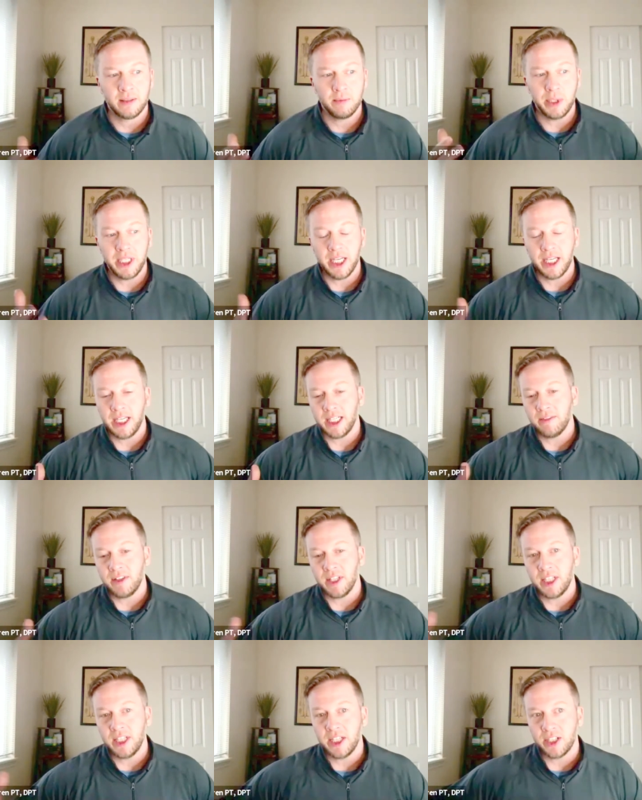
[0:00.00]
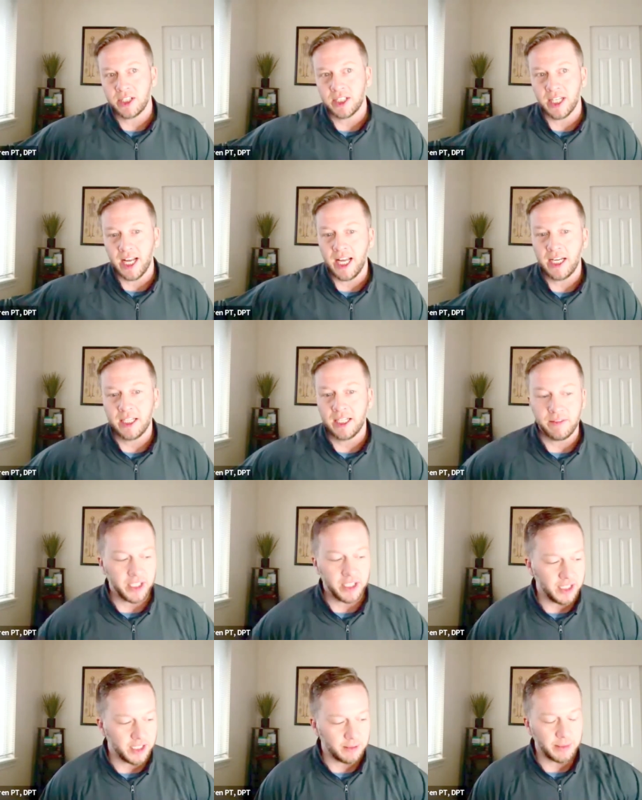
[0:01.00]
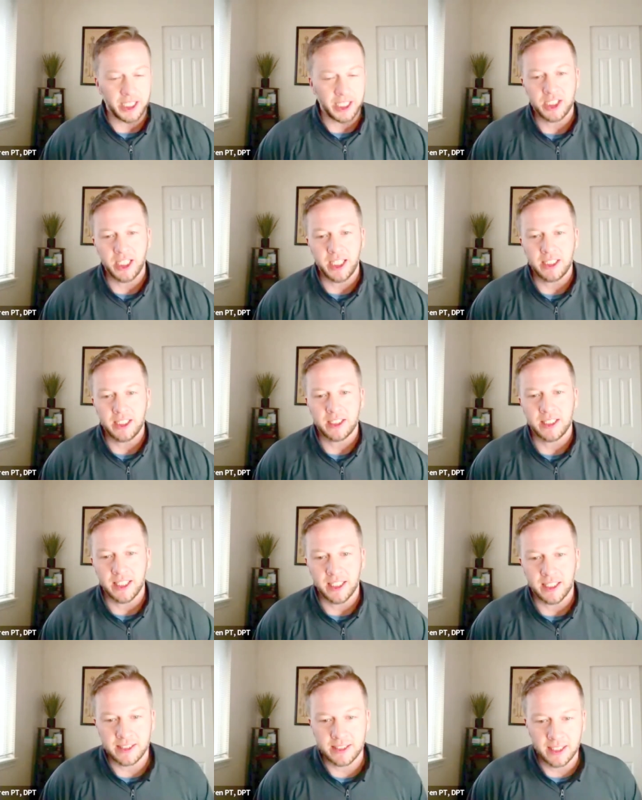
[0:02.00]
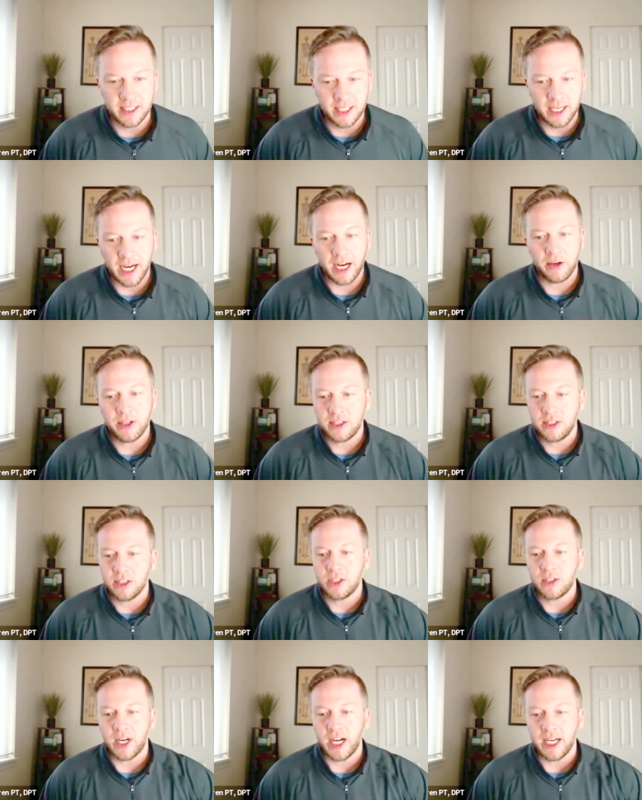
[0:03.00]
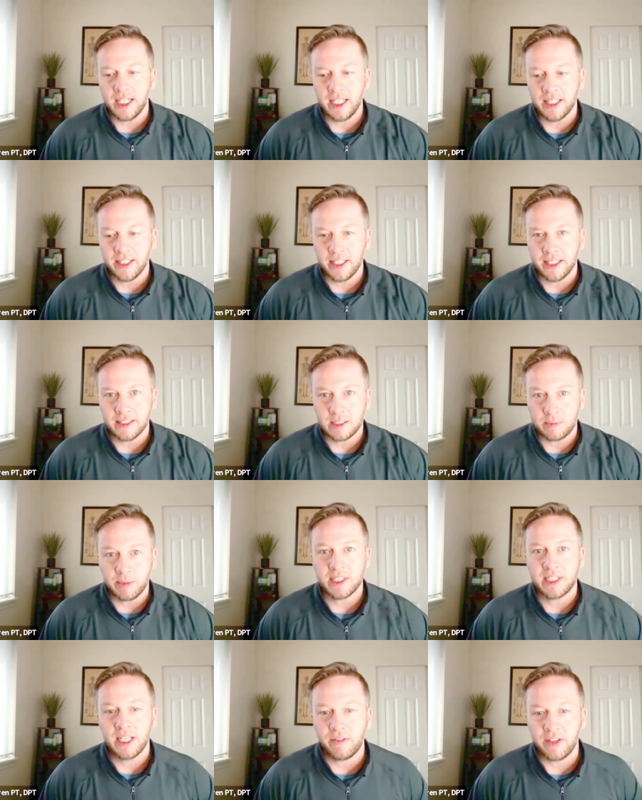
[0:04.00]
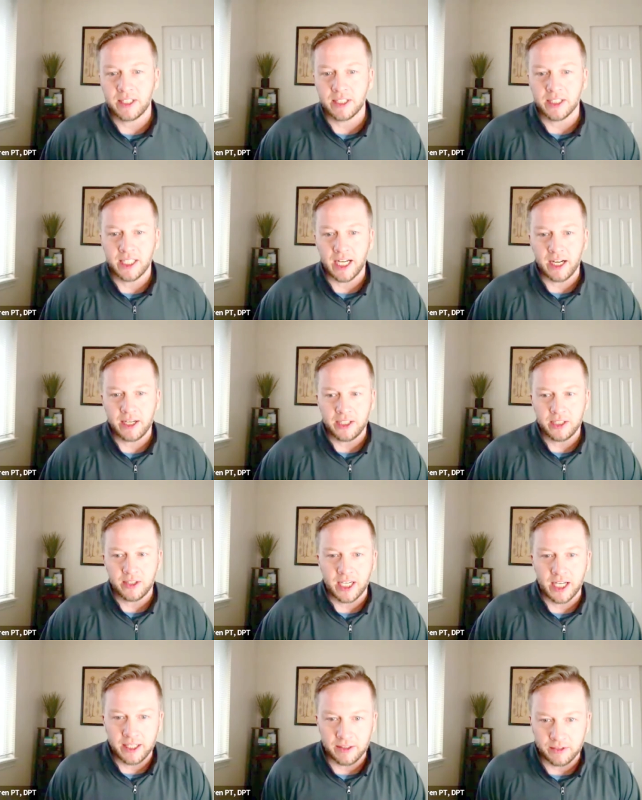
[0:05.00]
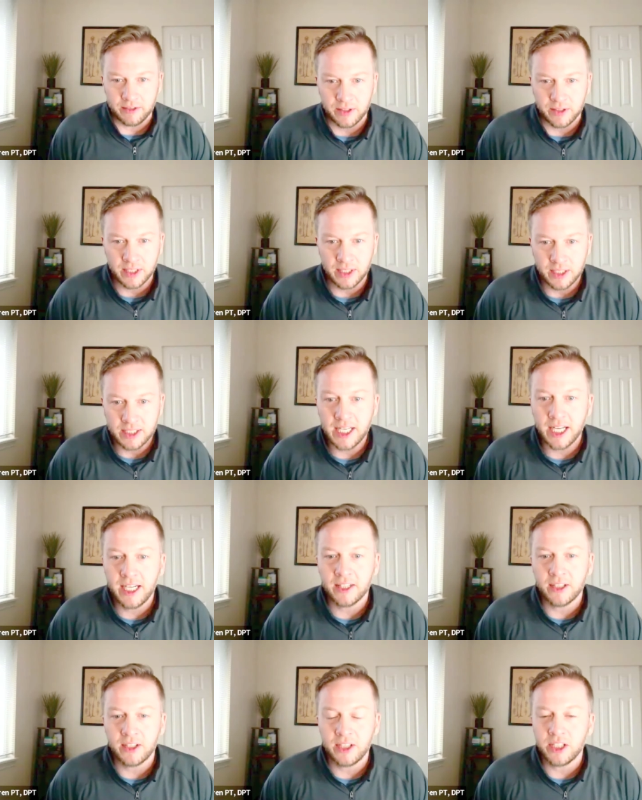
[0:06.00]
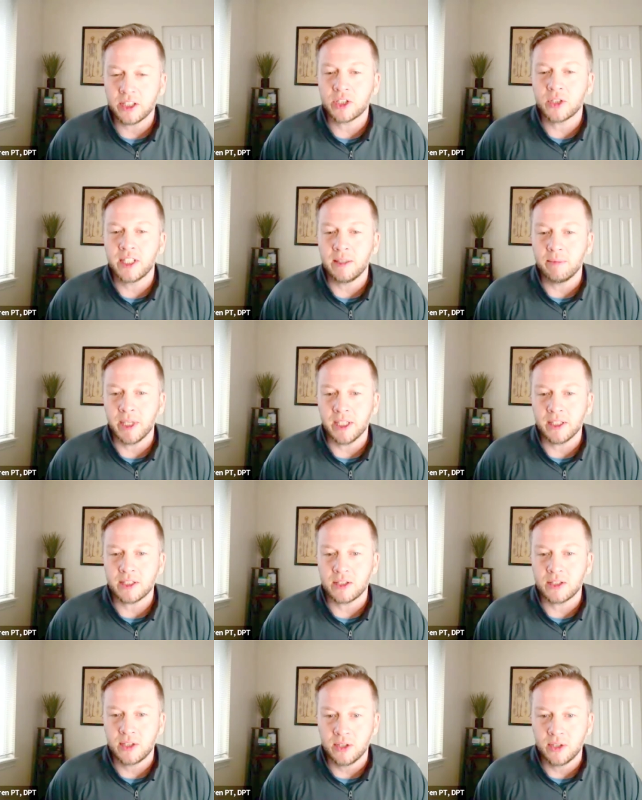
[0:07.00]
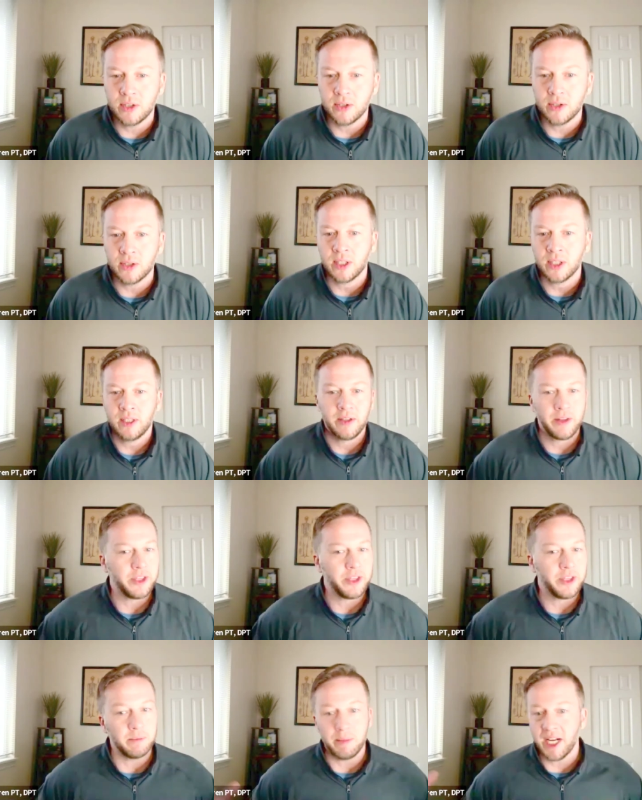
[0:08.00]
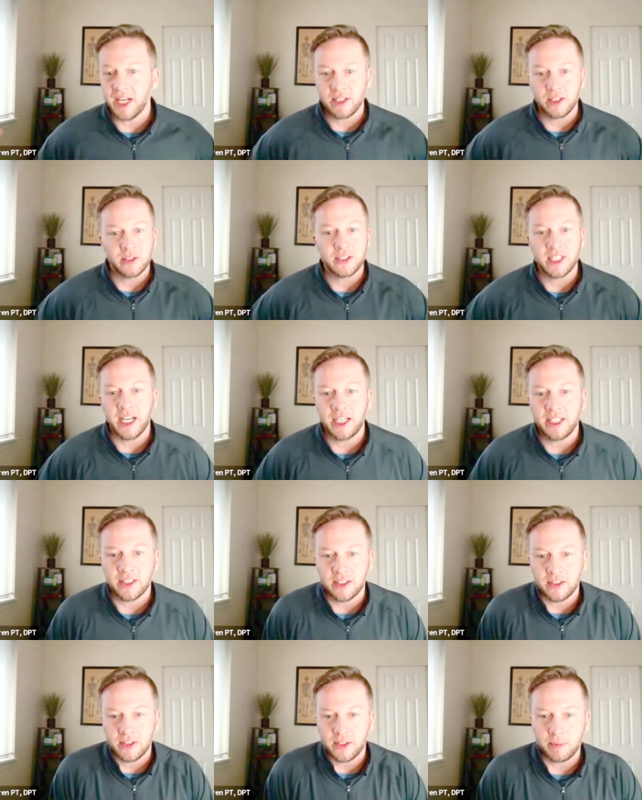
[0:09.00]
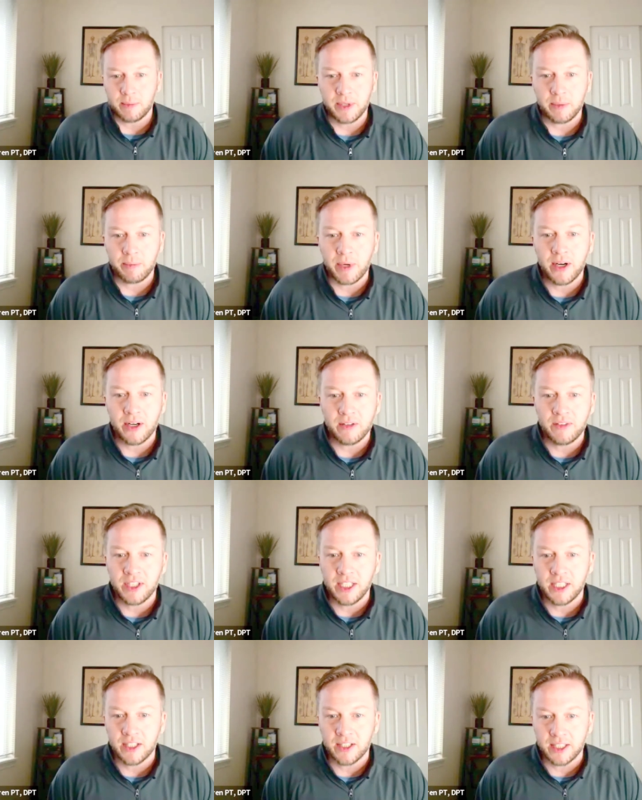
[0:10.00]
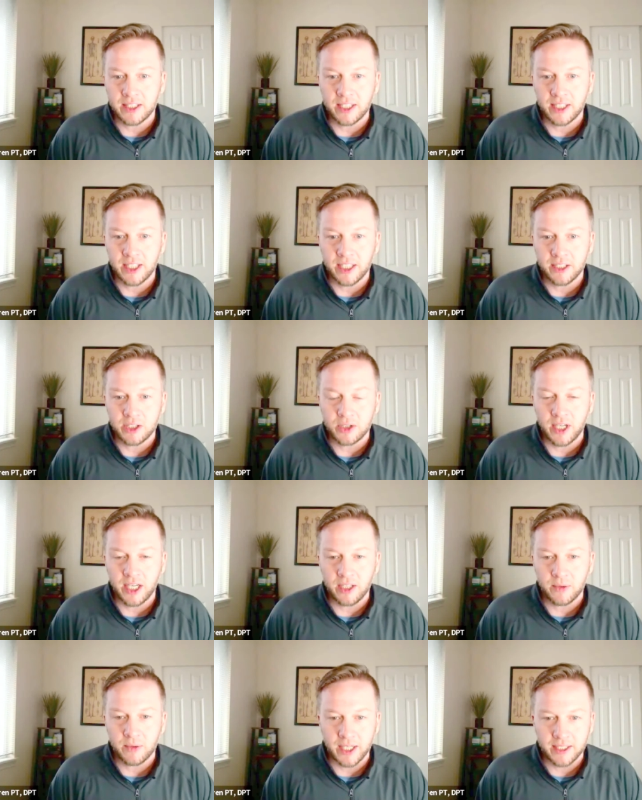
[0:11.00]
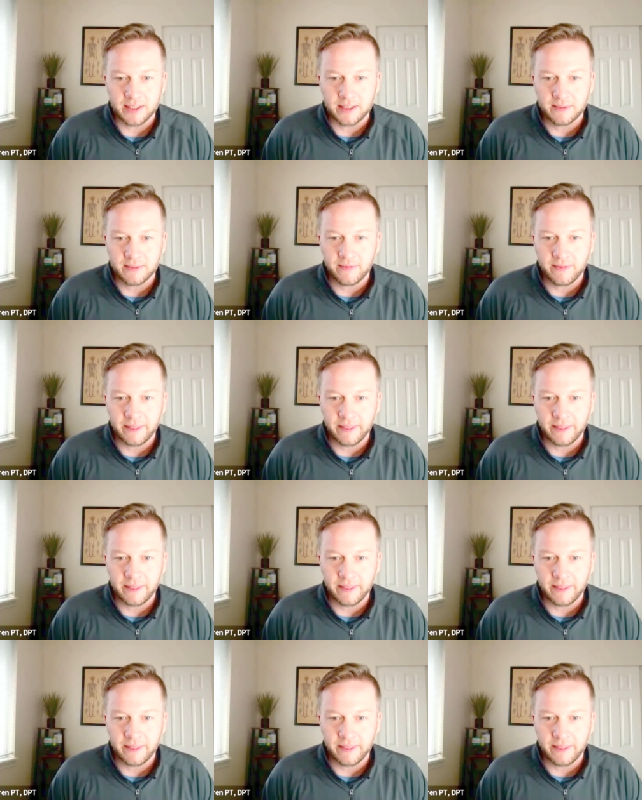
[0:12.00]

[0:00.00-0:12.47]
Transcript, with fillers: beginning of the year to end of the year might change things. How does your dry needling specifically? How do you kind of tailor your treatment to the mesocycle or the, the part of the year that they're in training wise?